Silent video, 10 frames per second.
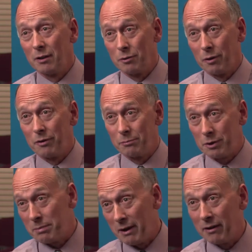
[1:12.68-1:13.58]
growth and
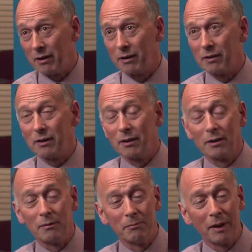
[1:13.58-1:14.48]
prosperity
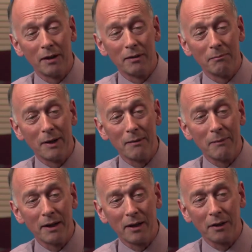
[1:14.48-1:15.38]
in many,
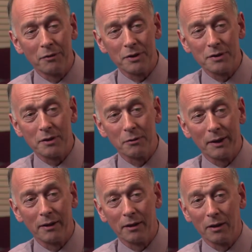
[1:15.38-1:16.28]
many countries
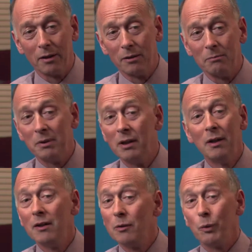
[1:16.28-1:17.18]
around the globe.
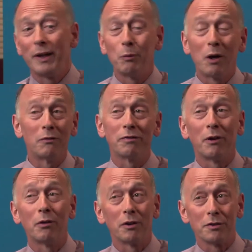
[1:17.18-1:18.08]
We won't
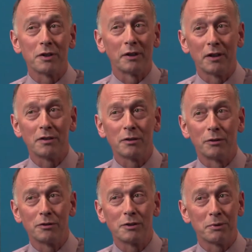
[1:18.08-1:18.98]
focus in this
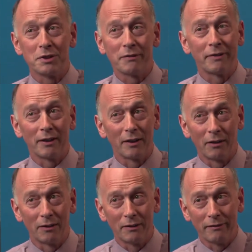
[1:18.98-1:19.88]
course specifically
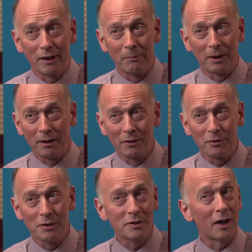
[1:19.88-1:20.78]
on developing
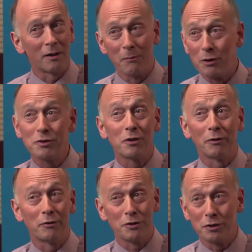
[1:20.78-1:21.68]
countries, and most
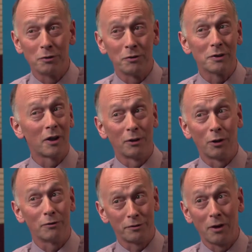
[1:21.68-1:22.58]
of the students are
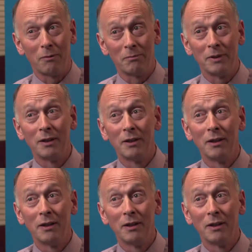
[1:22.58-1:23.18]
not from